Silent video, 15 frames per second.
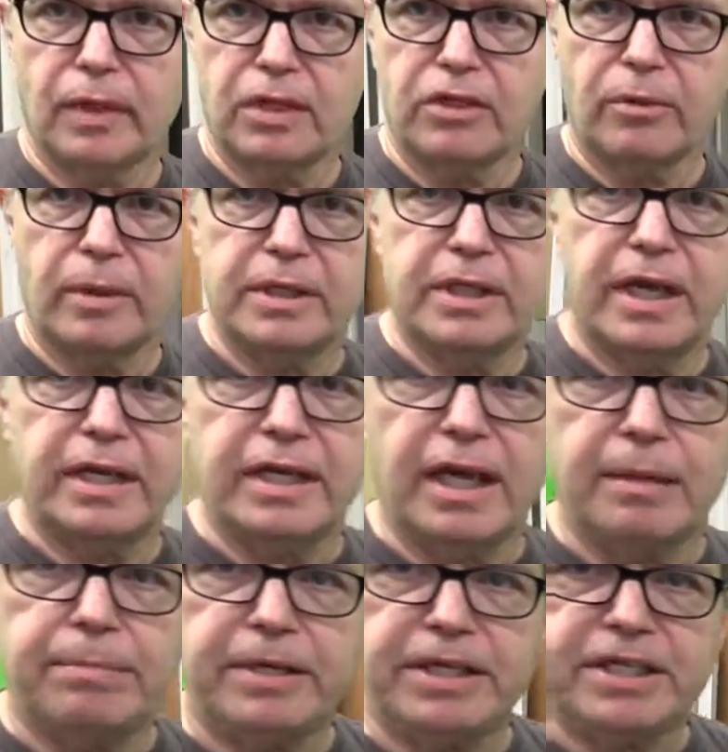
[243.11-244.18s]
So we're going to take the
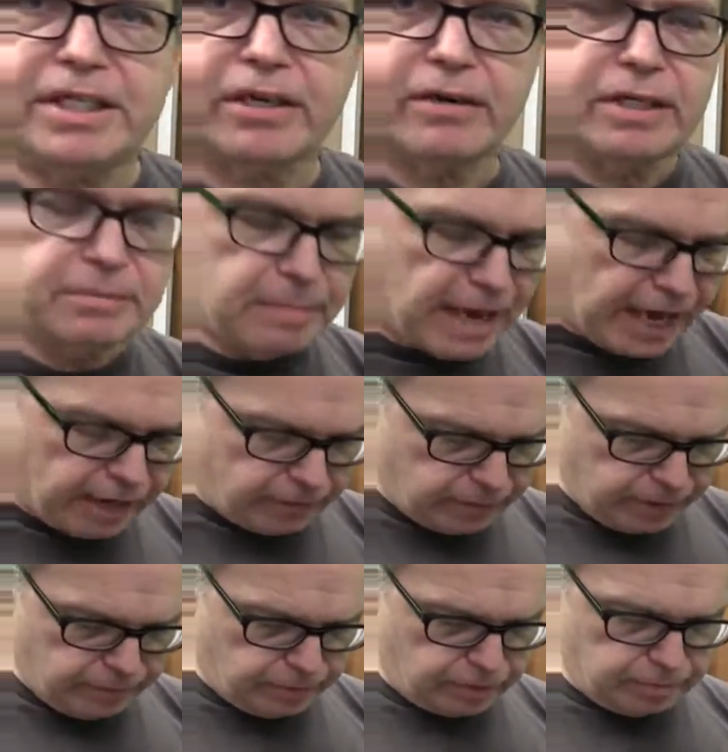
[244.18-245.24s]
NP series
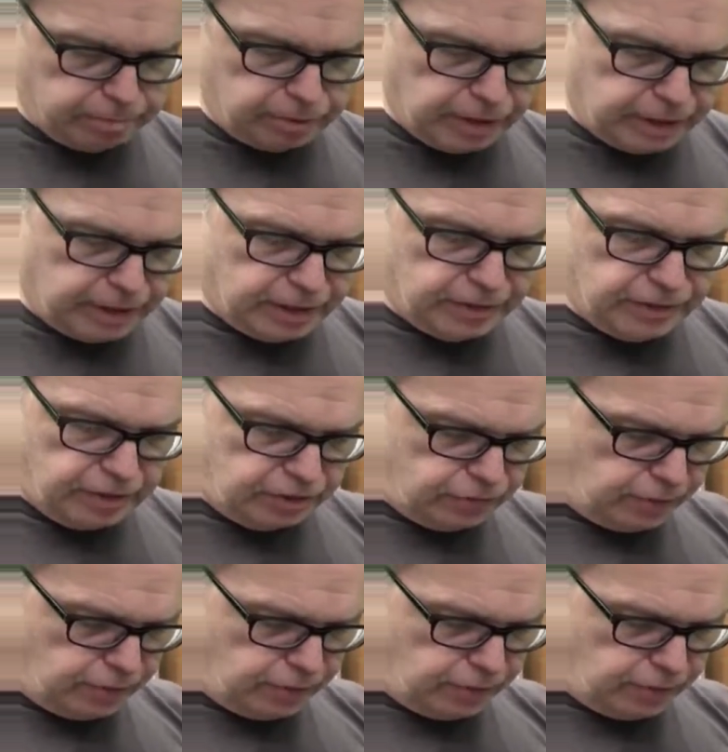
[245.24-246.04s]
battery and we're going to plug it into the